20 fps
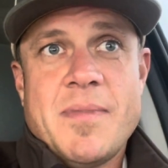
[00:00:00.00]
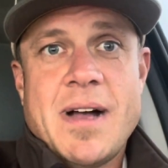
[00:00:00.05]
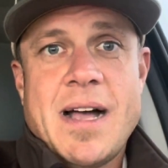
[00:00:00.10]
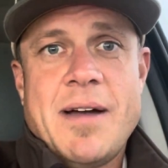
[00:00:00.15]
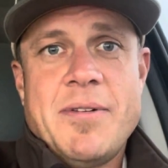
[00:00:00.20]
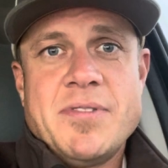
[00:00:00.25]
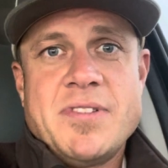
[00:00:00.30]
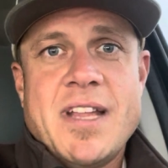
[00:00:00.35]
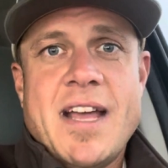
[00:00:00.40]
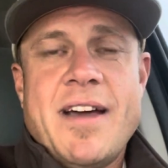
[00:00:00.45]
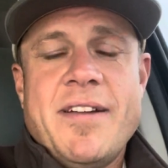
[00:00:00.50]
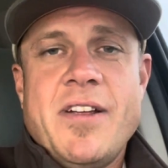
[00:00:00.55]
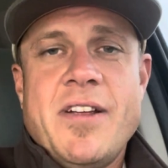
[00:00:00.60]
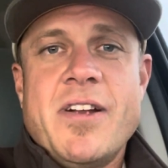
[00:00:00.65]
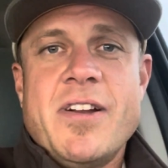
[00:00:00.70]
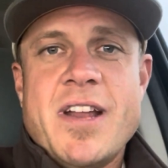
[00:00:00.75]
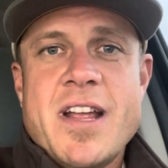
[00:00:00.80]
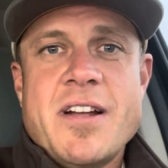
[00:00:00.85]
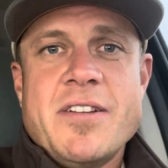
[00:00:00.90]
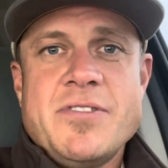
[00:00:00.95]
I was down
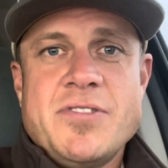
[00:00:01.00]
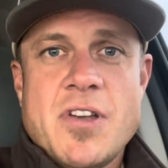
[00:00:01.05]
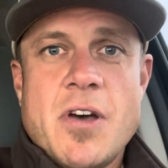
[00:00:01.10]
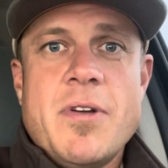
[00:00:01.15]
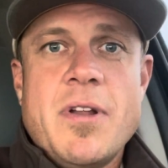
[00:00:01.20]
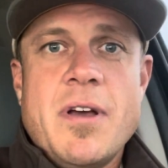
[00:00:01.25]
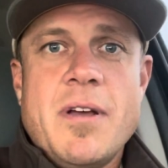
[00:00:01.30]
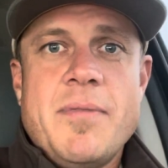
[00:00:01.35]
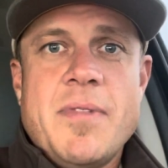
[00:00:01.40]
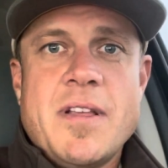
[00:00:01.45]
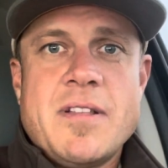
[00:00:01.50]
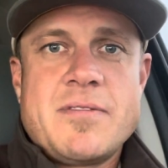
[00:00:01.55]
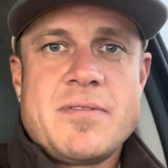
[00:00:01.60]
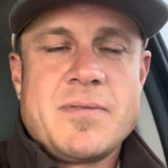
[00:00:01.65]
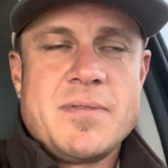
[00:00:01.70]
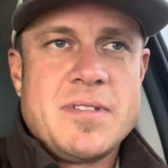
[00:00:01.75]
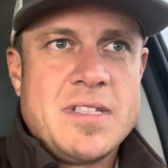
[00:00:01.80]
here in Arizona this